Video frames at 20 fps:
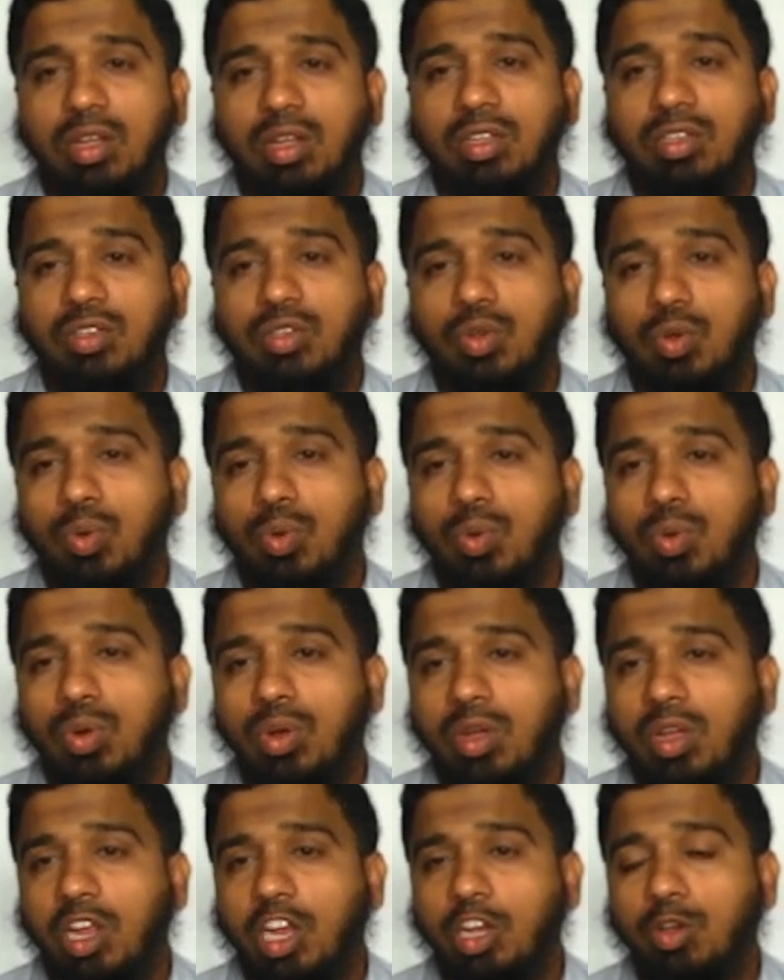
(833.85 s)
So,
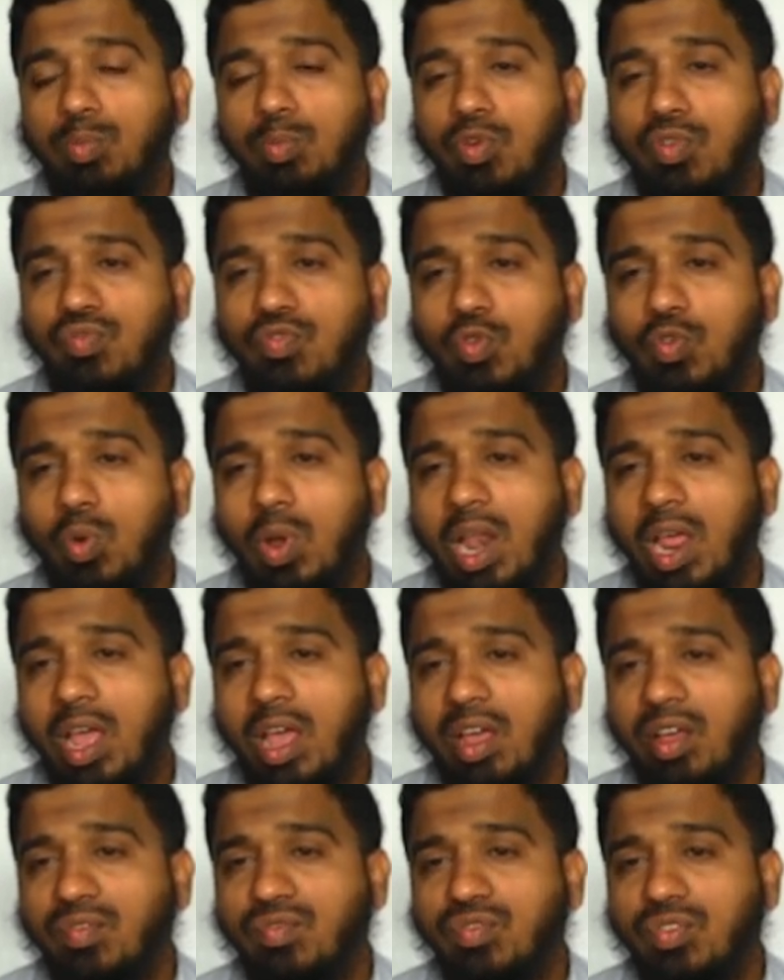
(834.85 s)
it moved to
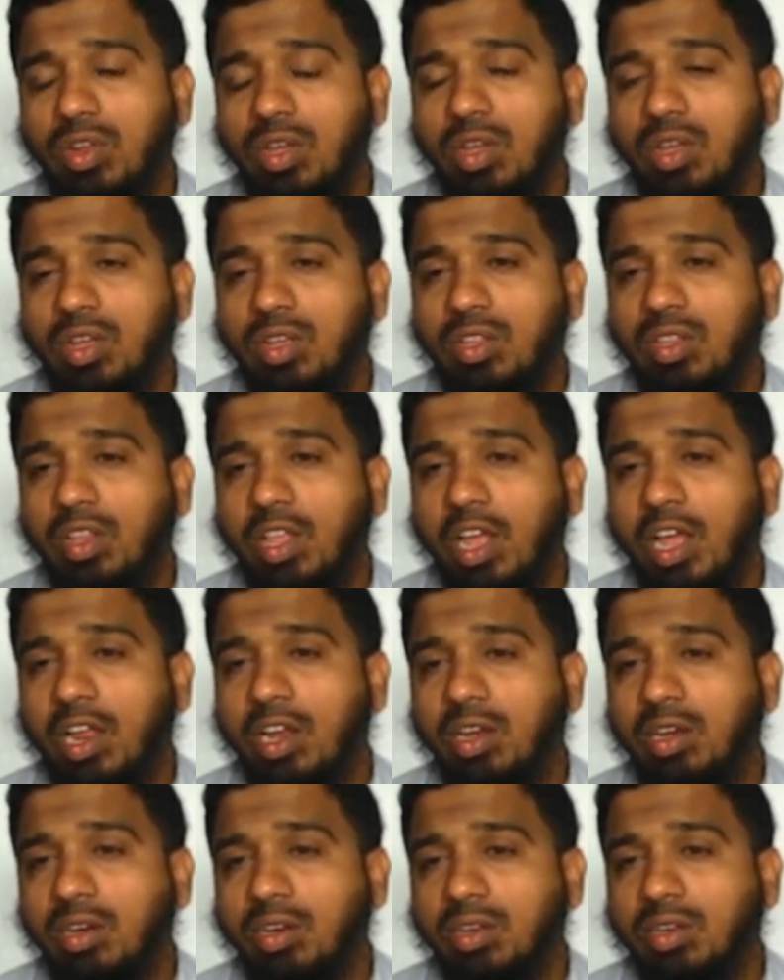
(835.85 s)
left,
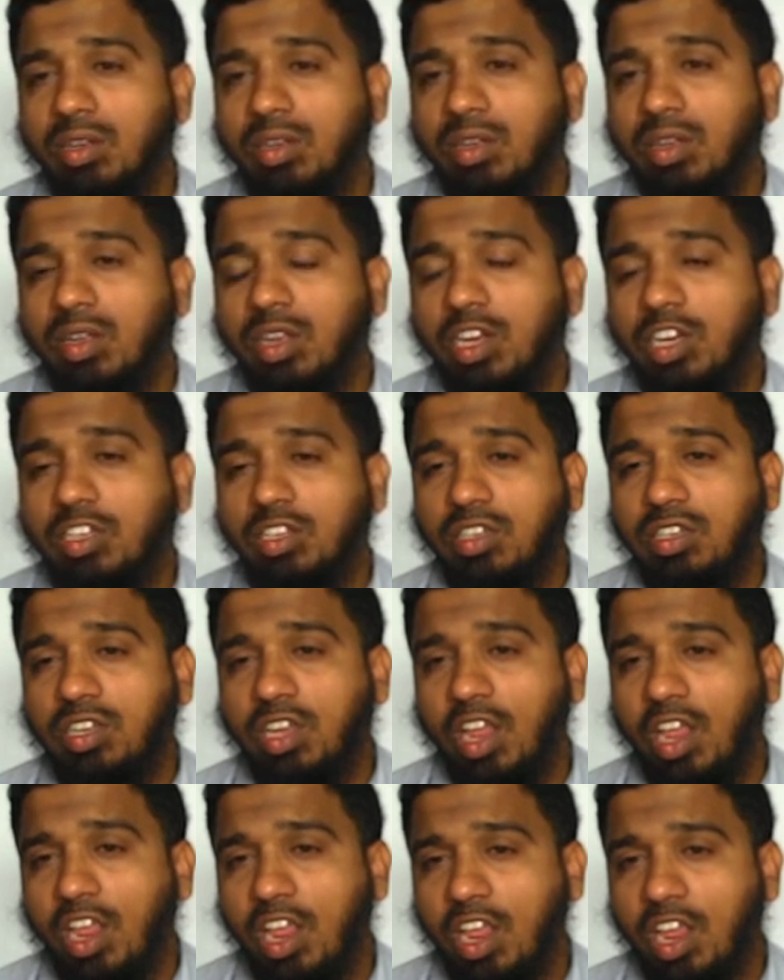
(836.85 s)
then it's
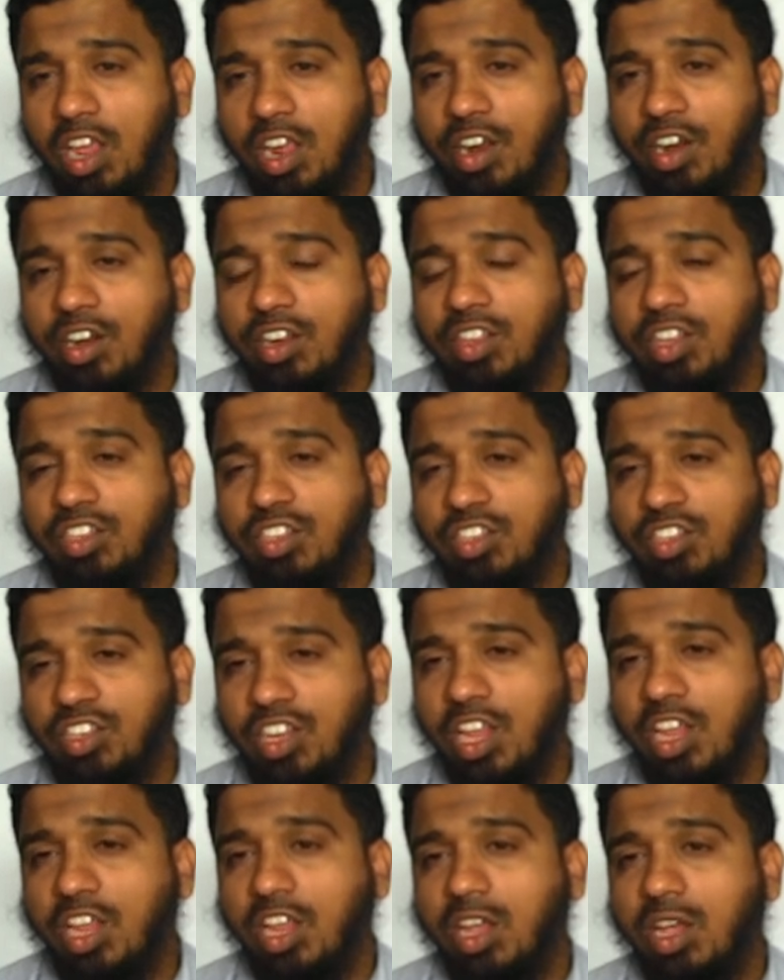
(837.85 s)
here in the
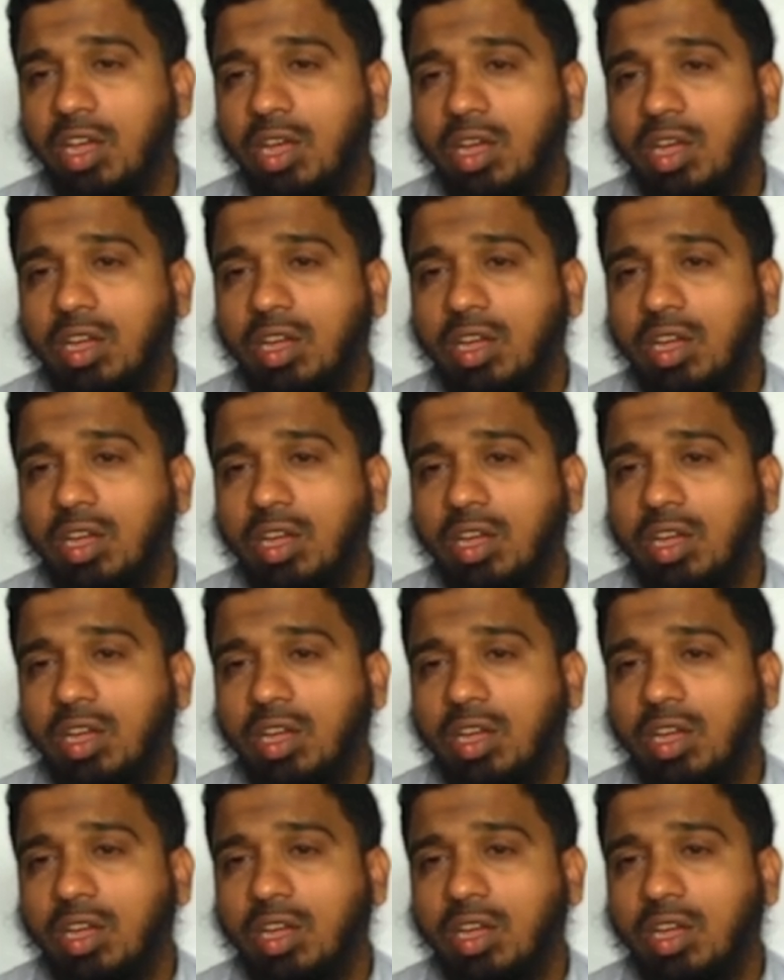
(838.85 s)
C.